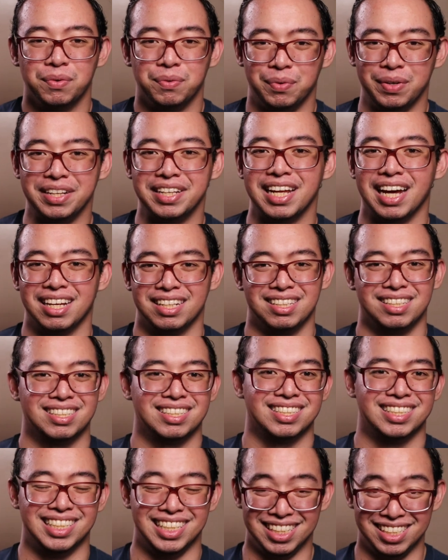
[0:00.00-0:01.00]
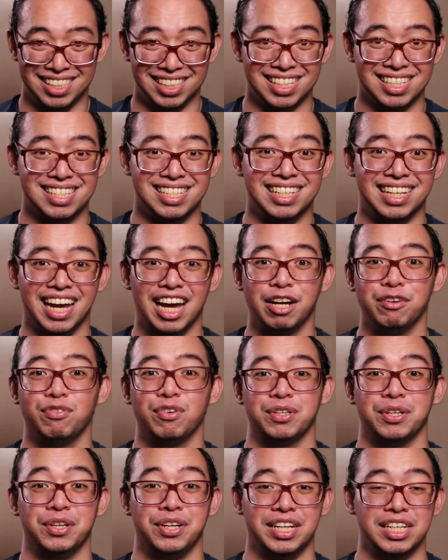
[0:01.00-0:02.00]
With that, this is the end
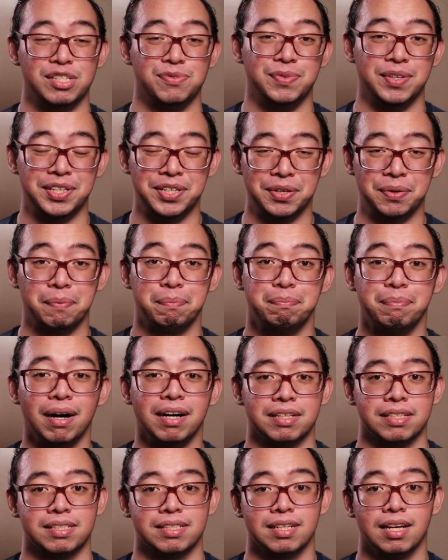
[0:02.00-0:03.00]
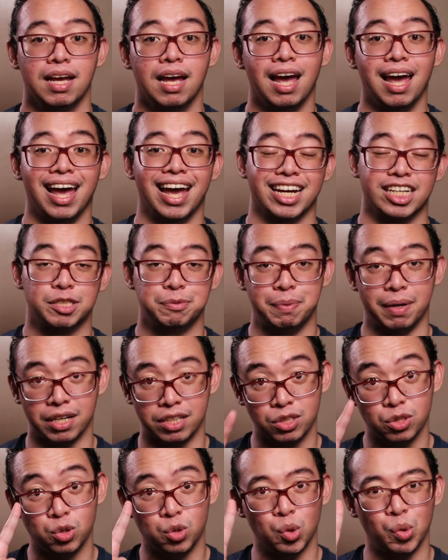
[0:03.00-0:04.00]
for today's video, but
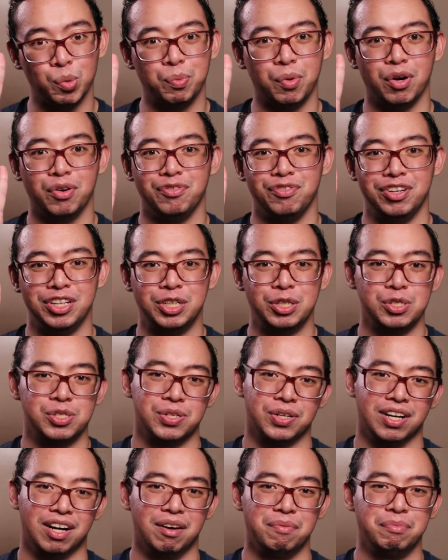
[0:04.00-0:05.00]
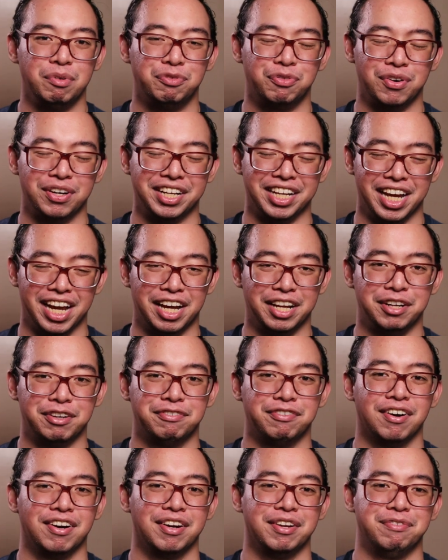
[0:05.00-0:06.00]
expect two more videos to come before the end of
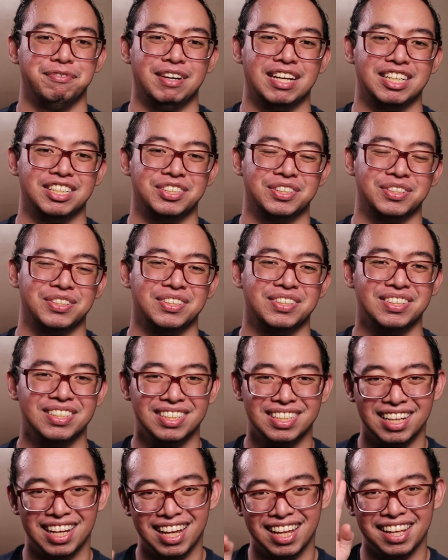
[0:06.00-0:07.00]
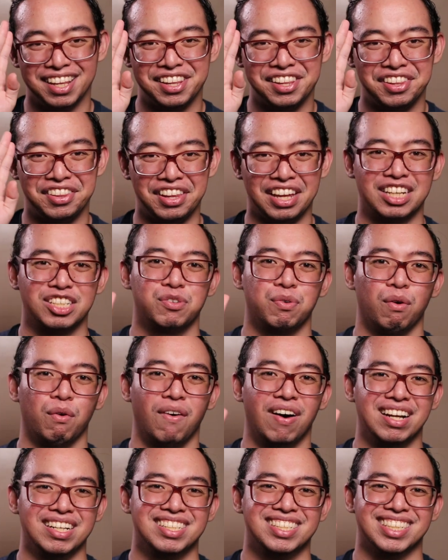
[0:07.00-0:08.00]
our adventure. Thanks for
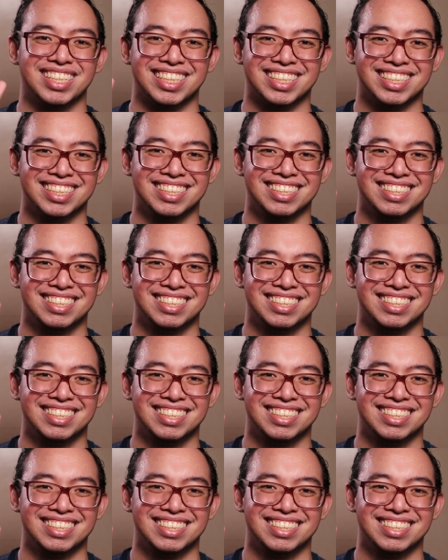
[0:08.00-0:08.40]
watching.